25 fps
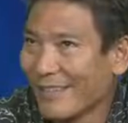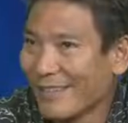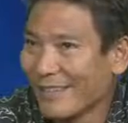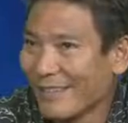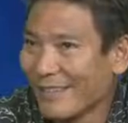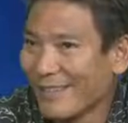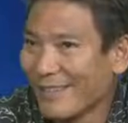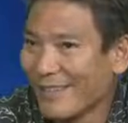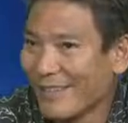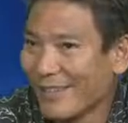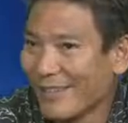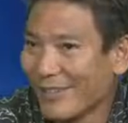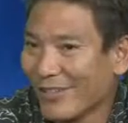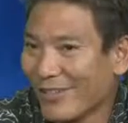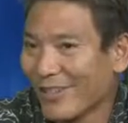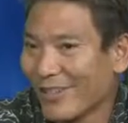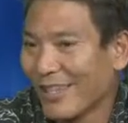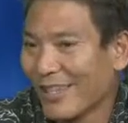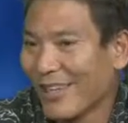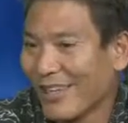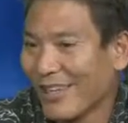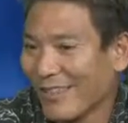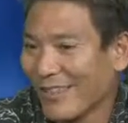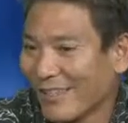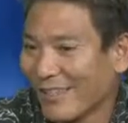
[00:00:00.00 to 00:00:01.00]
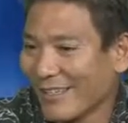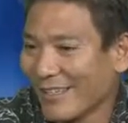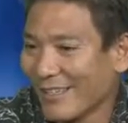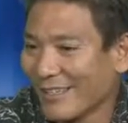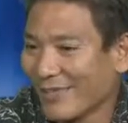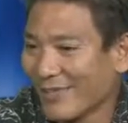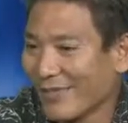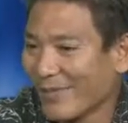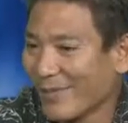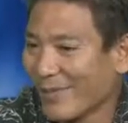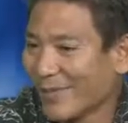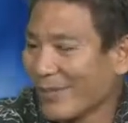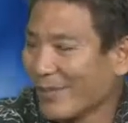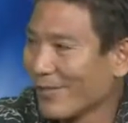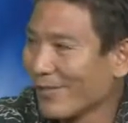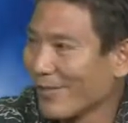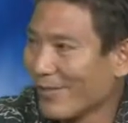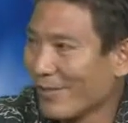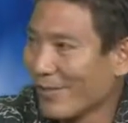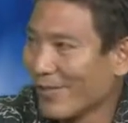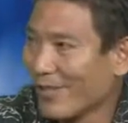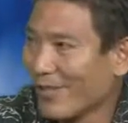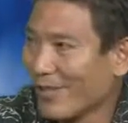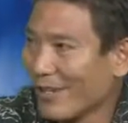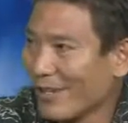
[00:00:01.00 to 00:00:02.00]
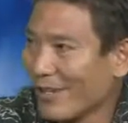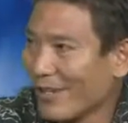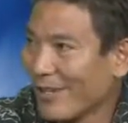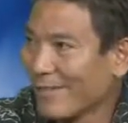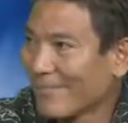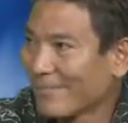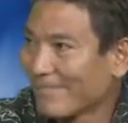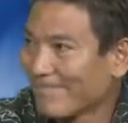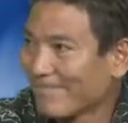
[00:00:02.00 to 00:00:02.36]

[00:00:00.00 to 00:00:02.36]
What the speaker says: kind of look at things from a critical eye.